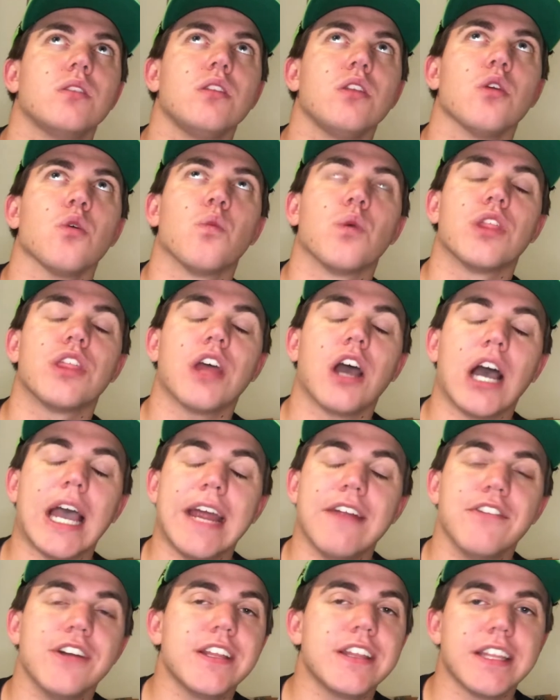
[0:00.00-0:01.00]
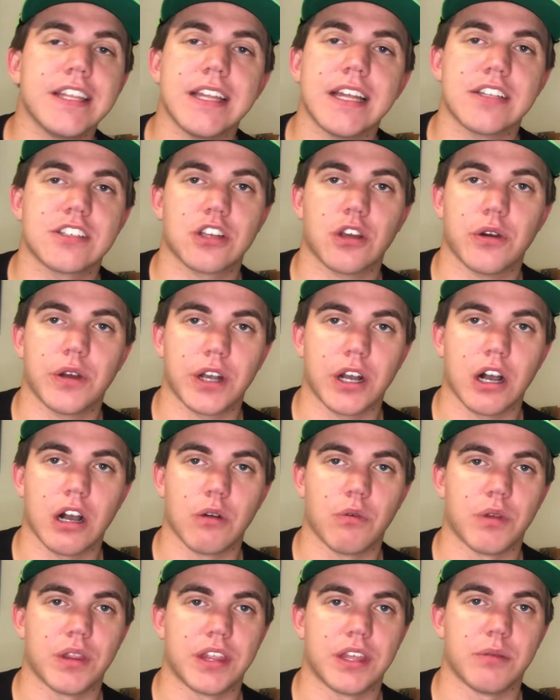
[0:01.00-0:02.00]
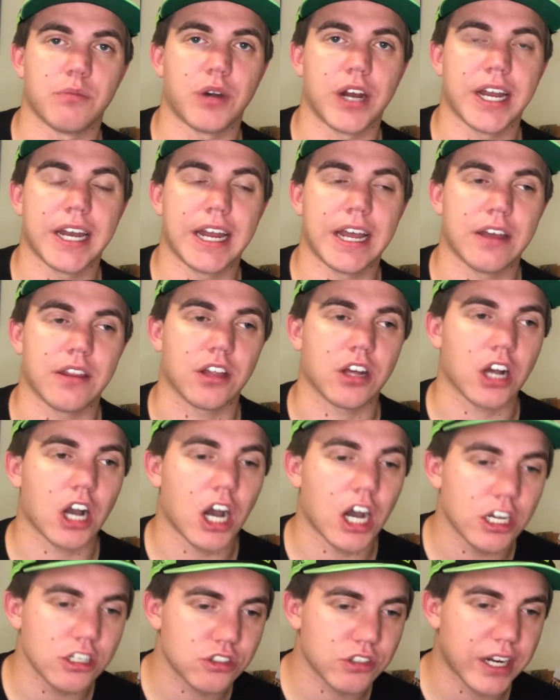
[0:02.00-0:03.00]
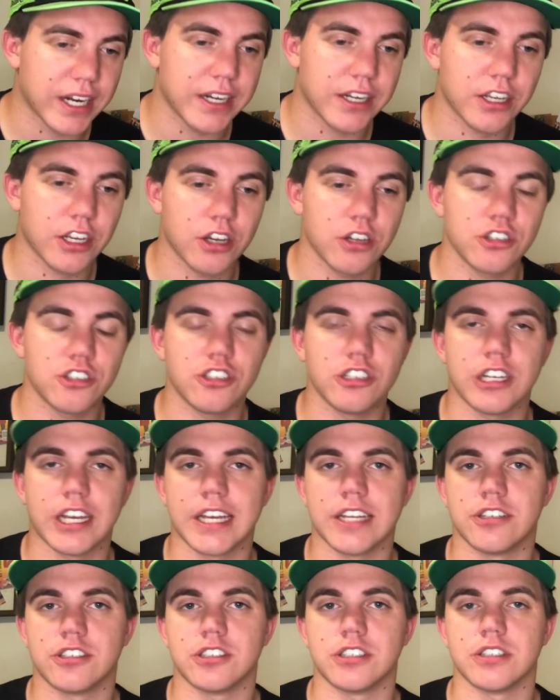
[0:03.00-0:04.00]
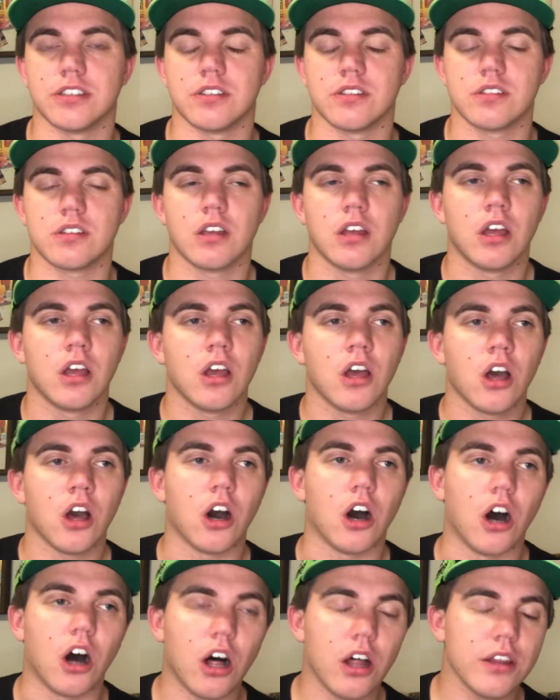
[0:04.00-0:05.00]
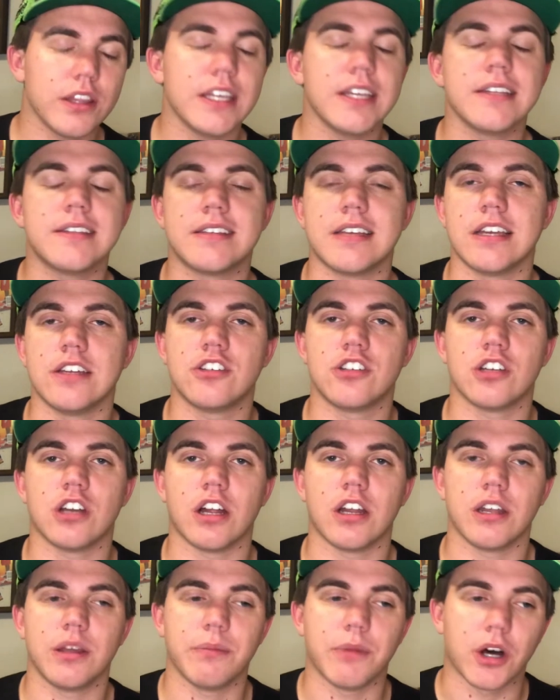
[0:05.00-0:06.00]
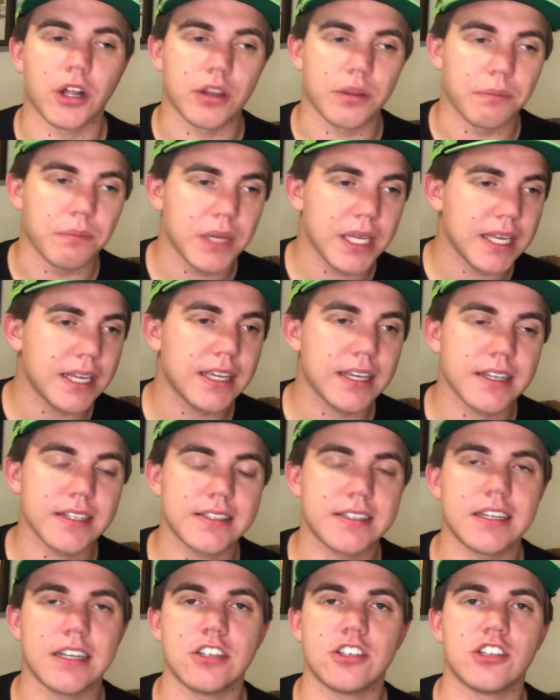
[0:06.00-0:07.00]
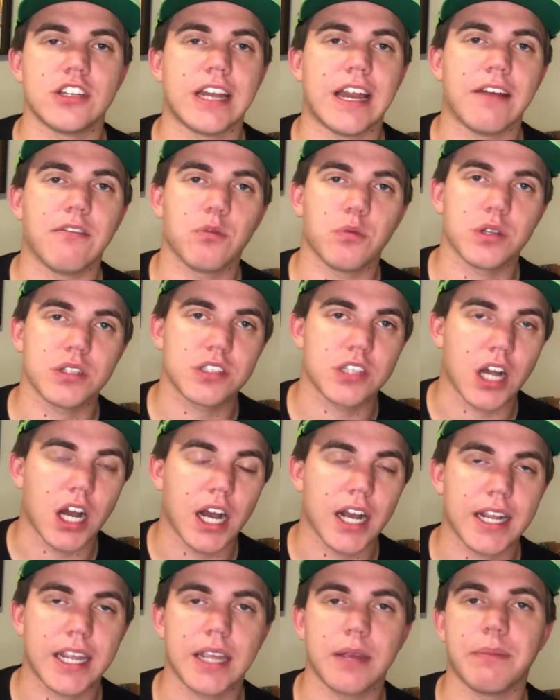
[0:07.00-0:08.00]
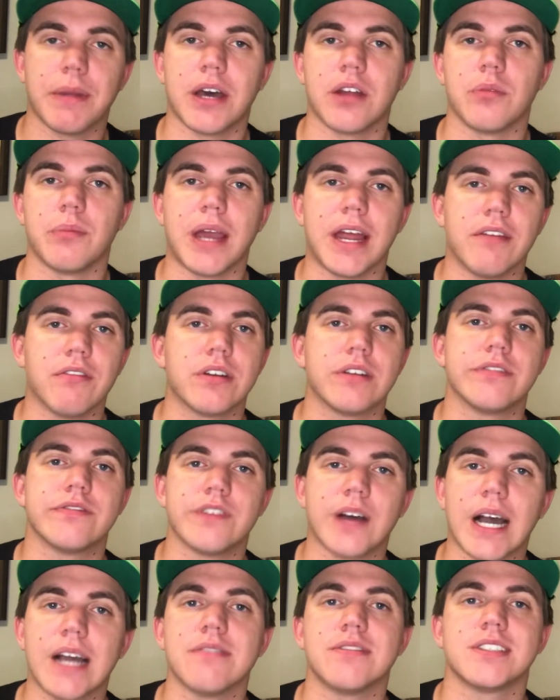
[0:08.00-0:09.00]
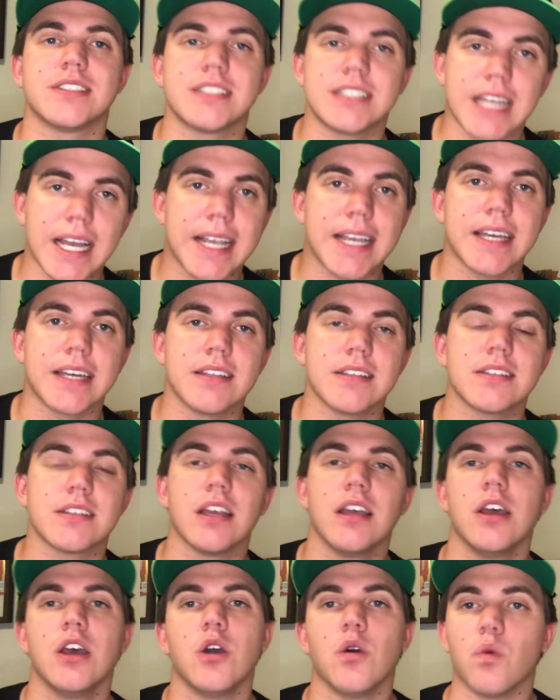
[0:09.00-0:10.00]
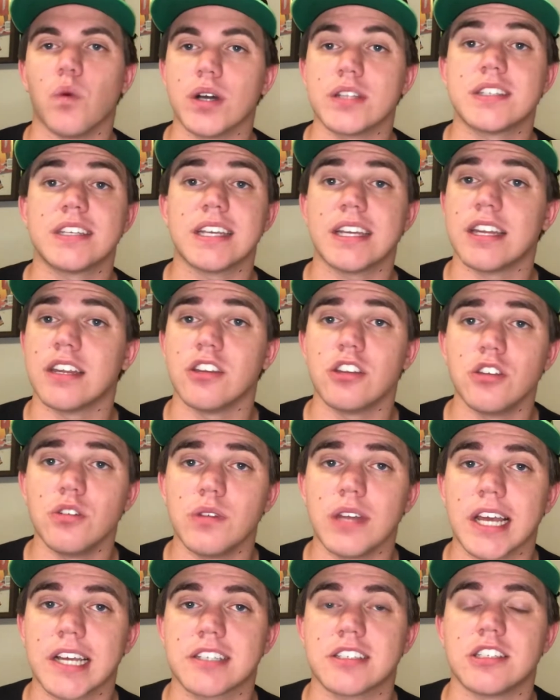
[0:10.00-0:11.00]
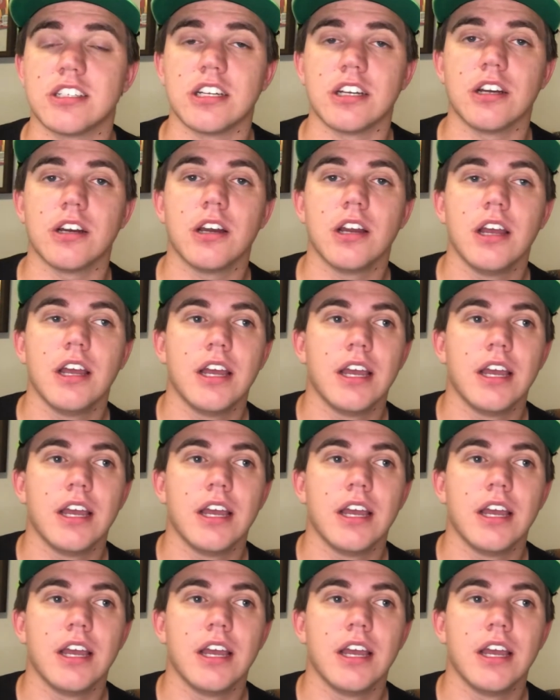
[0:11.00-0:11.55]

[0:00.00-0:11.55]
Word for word: With everything that's going on with him right now, the contract negotiations, all the attention on him, all the media attention, everyone talking about him every five seconds. What's he going to do next year?